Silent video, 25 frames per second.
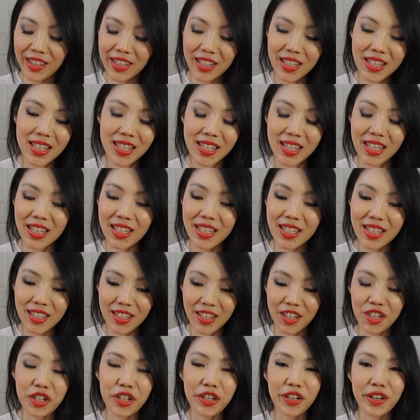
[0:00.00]
This is
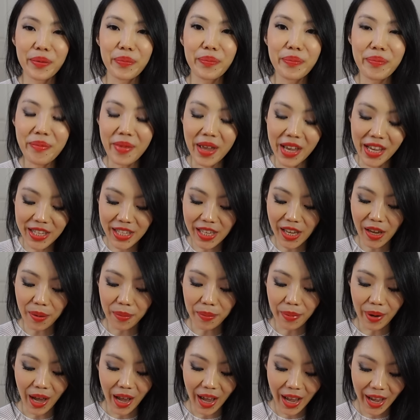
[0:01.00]
such an amazing
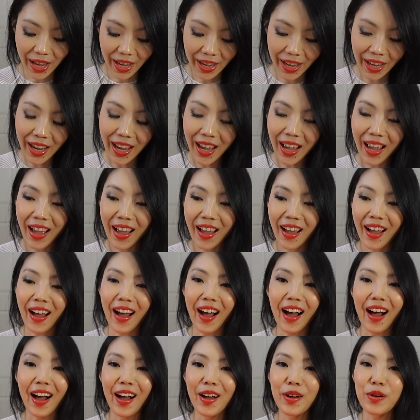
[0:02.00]
buy.
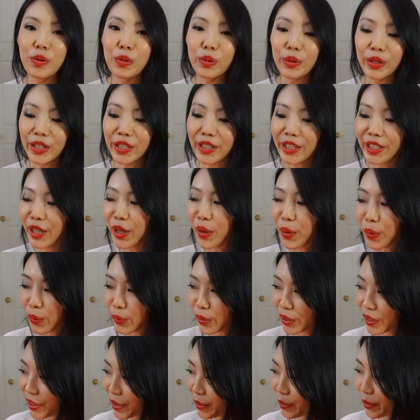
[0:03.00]
I really,
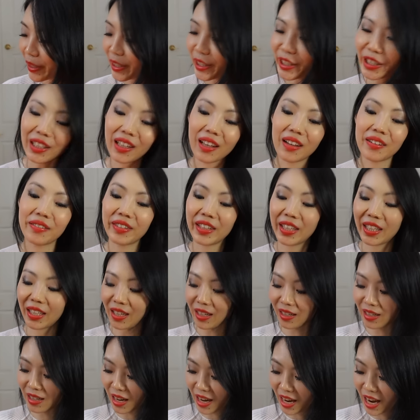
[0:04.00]
really, really love it,
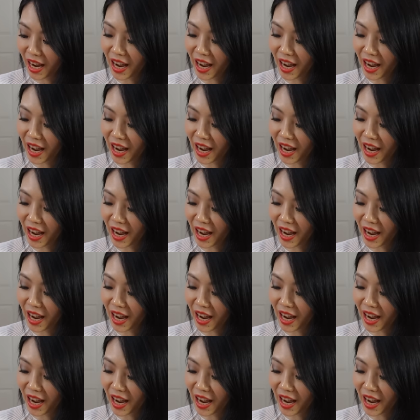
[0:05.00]
and I